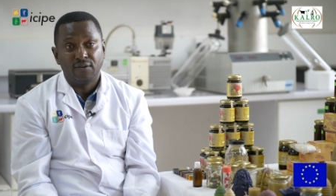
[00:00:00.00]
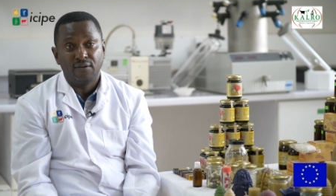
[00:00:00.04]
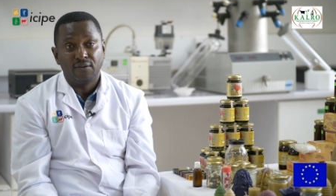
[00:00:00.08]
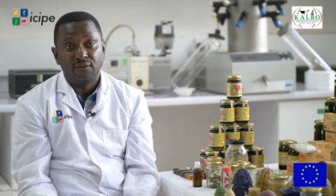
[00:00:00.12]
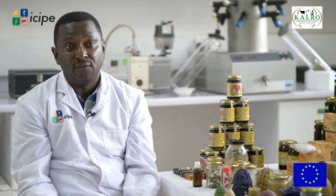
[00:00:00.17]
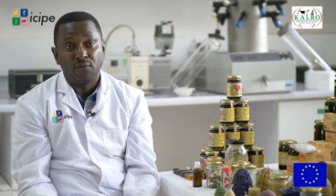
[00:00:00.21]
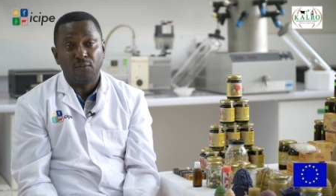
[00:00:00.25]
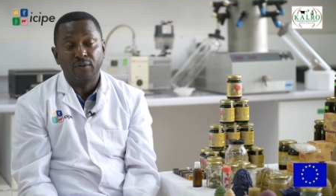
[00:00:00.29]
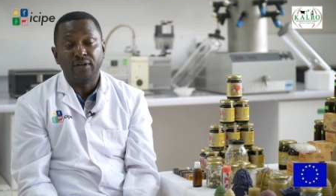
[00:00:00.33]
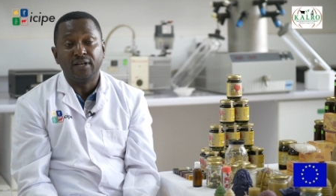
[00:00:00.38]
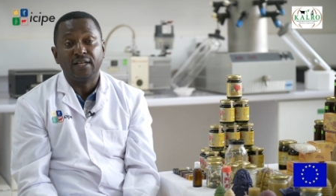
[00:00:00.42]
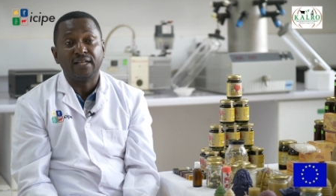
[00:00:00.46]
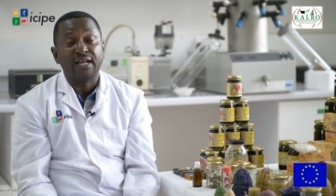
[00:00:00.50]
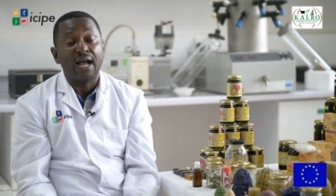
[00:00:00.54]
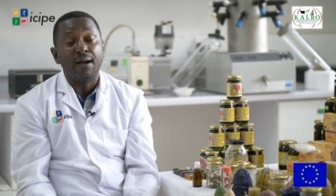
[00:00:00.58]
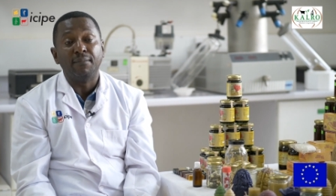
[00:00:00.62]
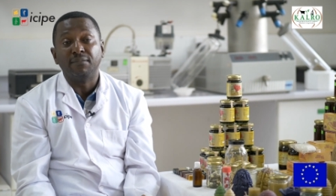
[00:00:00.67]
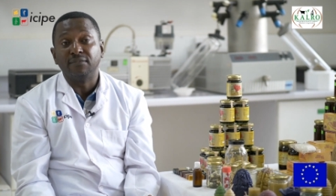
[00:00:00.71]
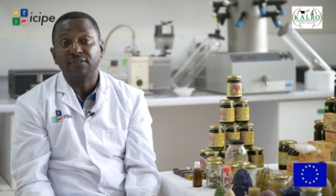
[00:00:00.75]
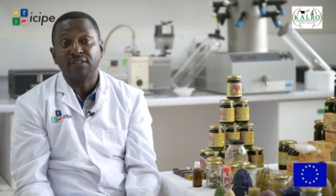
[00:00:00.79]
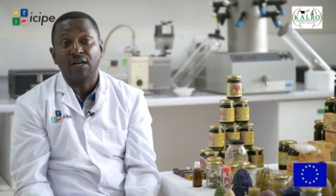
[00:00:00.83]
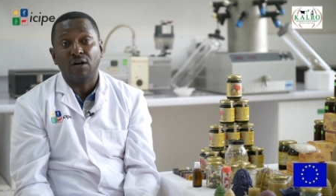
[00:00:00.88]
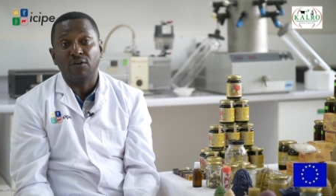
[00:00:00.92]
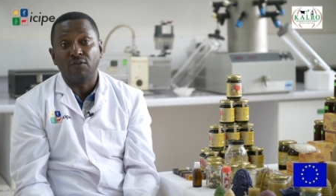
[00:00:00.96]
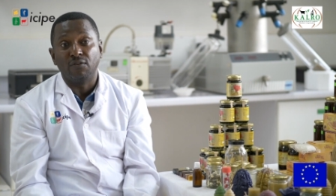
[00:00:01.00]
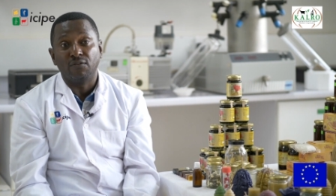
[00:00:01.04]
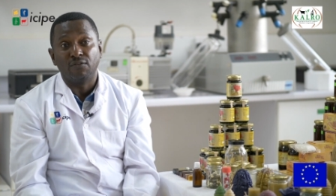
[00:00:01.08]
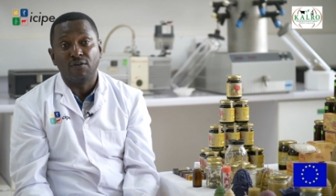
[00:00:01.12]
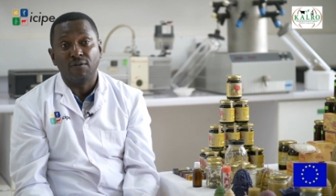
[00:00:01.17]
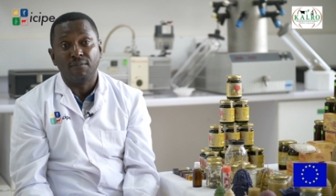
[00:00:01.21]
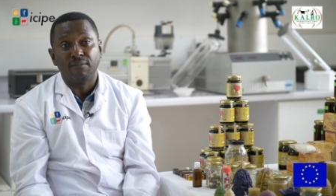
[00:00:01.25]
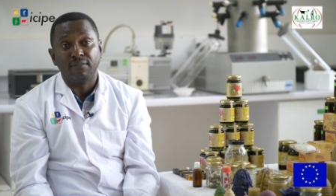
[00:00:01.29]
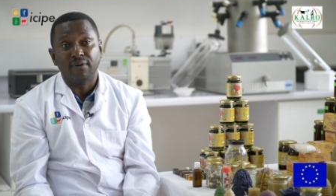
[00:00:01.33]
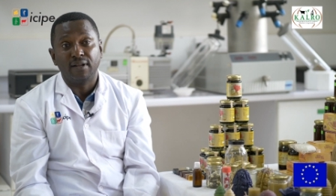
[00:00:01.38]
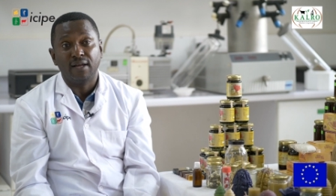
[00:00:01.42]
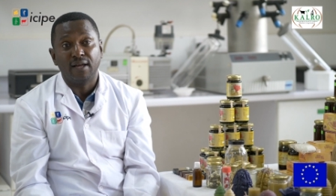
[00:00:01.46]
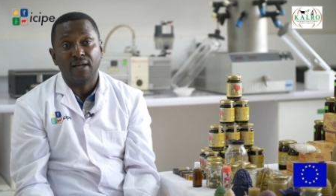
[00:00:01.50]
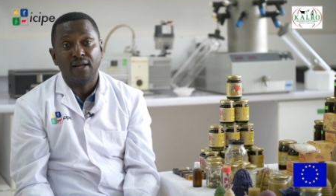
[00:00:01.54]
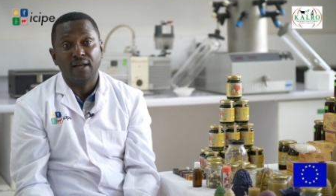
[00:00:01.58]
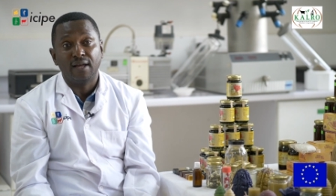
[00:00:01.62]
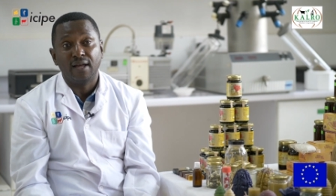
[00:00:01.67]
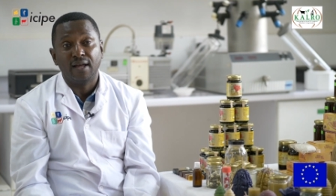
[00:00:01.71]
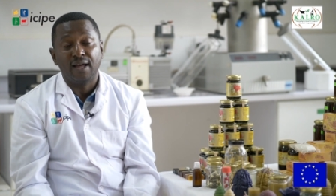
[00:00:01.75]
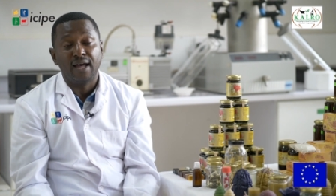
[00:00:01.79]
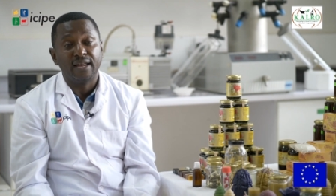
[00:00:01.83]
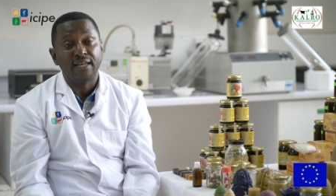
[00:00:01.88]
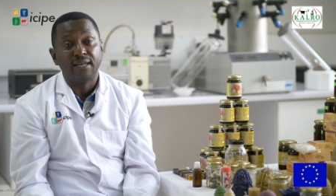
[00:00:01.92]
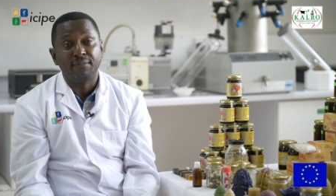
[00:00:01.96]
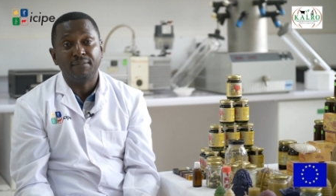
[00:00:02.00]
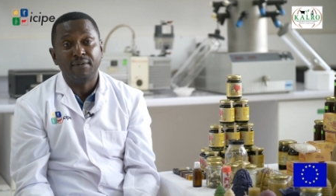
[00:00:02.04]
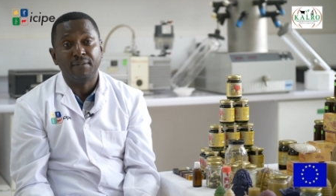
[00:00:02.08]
which comes out from the honeybee